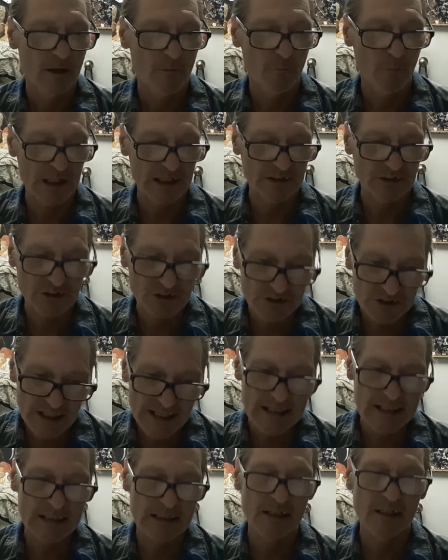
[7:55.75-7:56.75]
but
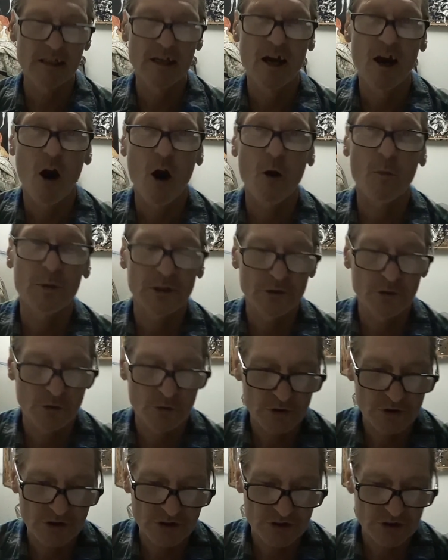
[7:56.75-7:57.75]
instead hoping to
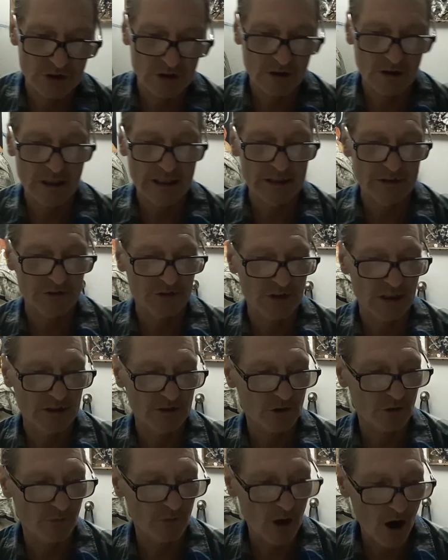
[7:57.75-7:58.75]
instill a
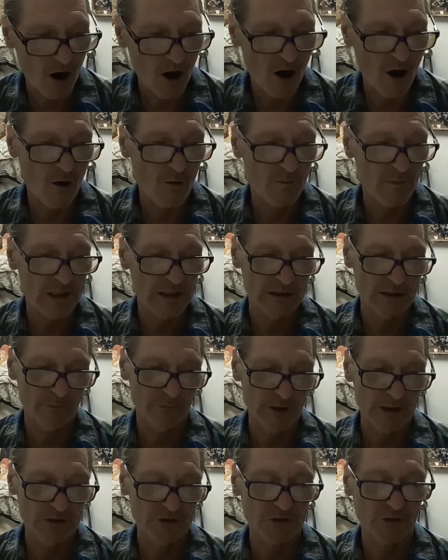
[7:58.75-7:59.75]
sense of calm in the
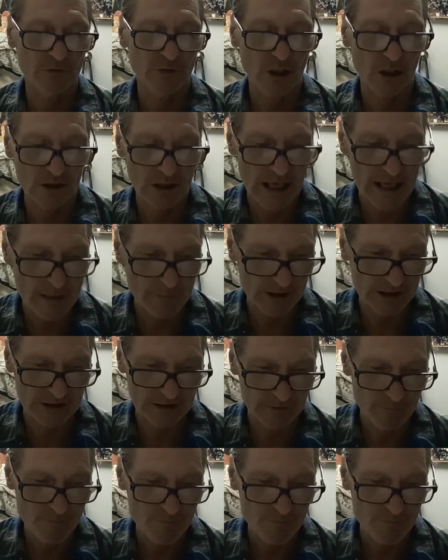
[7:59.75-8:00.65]
face of calamity,